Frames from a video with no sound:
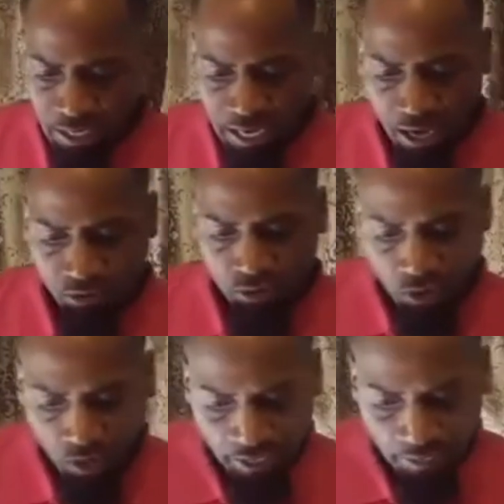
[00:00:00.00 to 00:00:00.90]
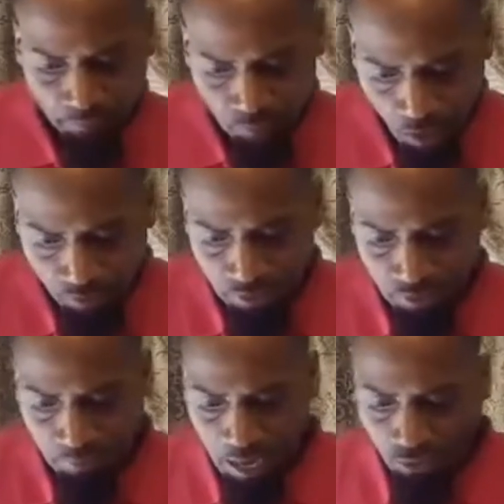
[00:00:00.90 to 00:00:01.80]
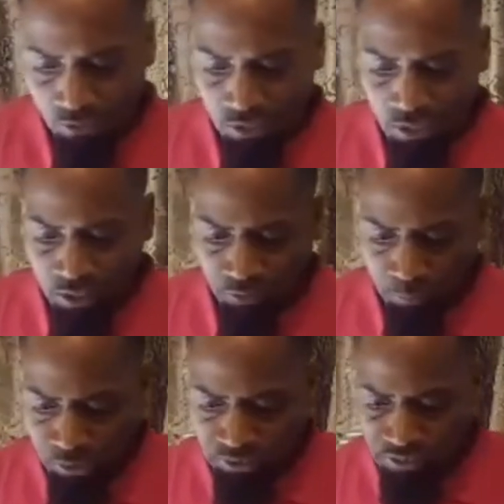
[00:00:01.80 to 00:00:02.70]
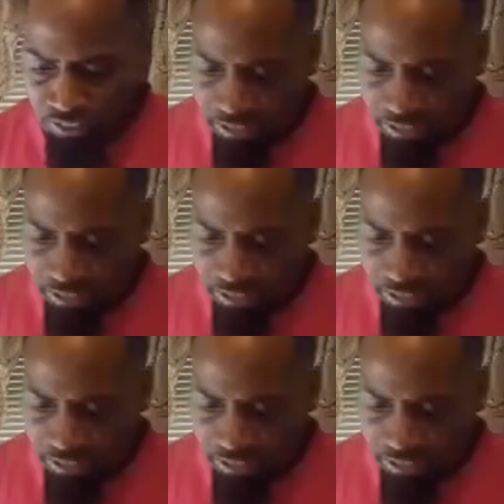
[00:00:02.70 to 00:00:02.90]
how the Lord had brought him out of prison.